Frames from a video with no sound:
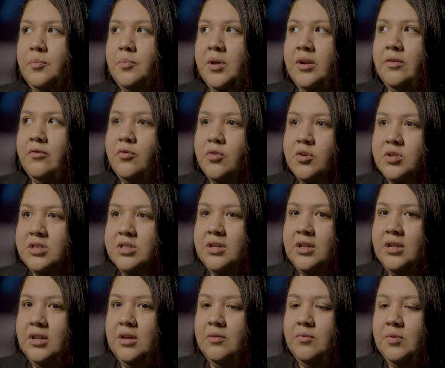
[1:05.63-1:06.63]
But
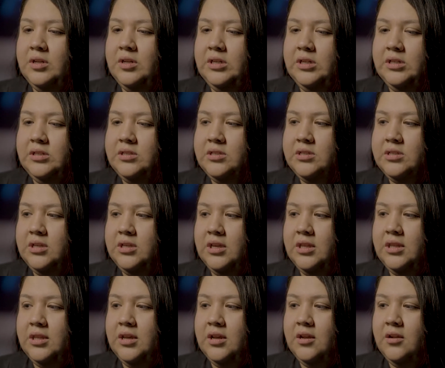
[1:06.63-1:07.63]
unfortunately, we did
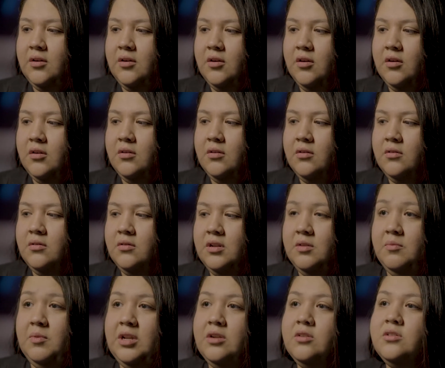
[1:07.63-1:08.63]
see that her
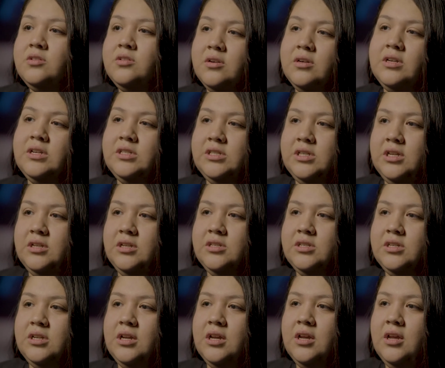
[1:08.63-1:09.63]
demeanor started
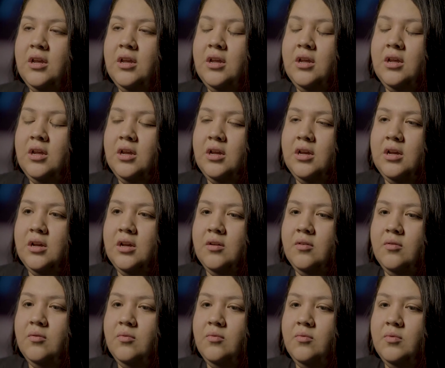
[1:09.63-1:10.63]
changing
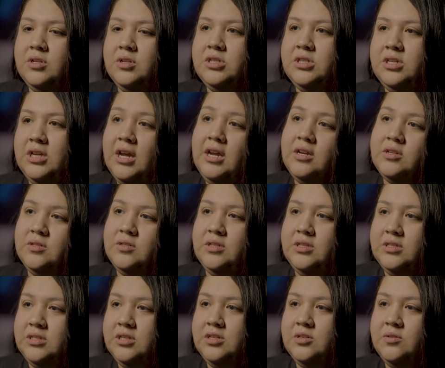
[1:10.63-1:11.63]
uh, when she
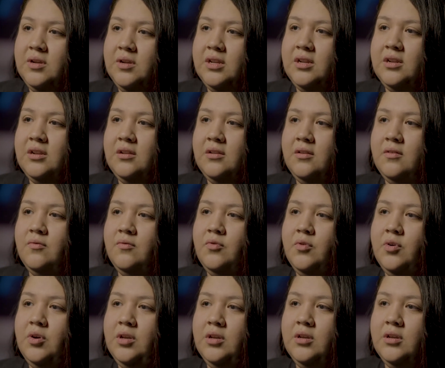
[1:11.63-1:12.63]
actually situated in
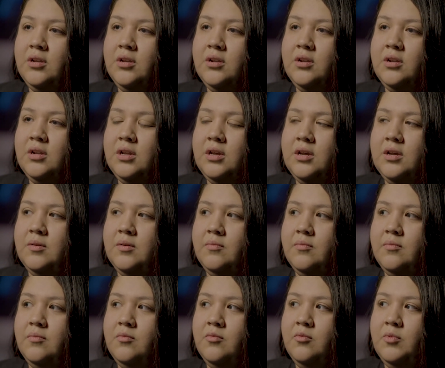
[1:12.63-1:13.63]
Fort Hood.
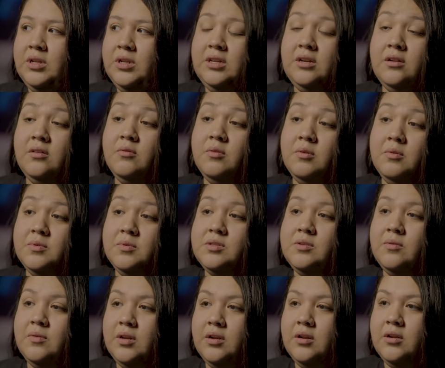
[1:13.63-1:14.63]
Um, we didn't know what was
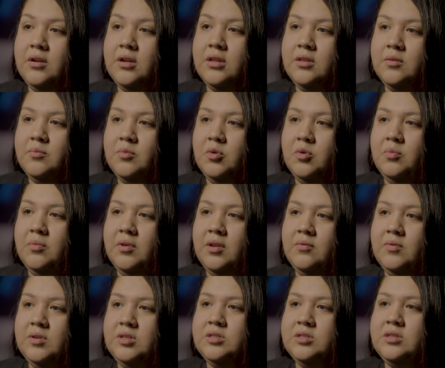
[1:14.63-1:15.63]
going on at the
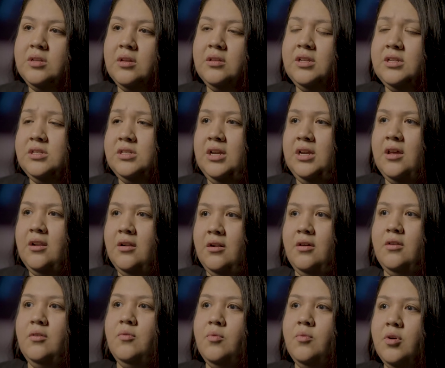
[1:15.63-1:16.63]
moment. We just thought that she had a
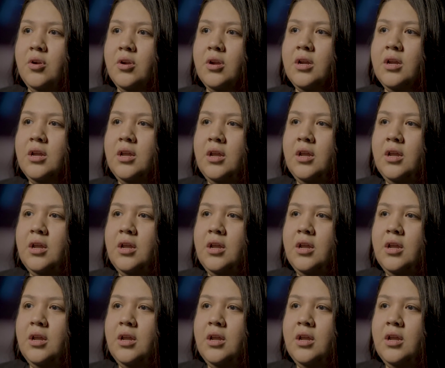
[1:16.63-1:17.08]
lot of work.